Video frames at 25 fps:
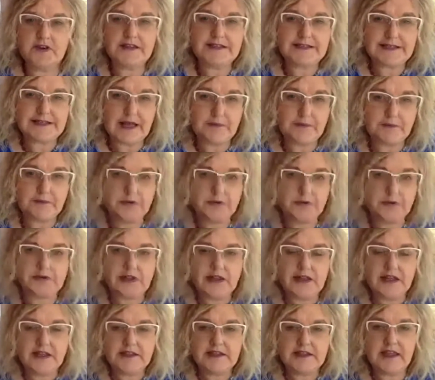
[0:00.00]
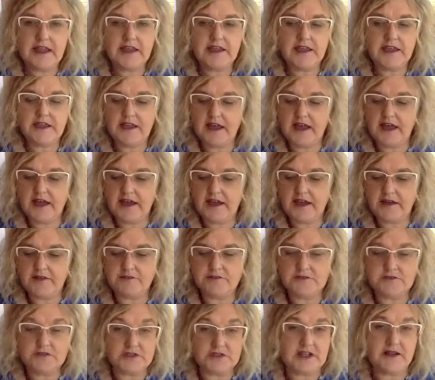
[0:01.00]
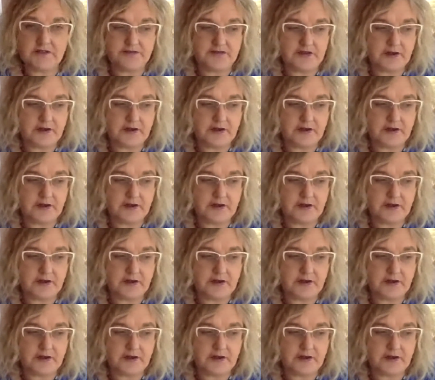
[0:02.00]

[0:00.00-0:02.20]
Because, for example, they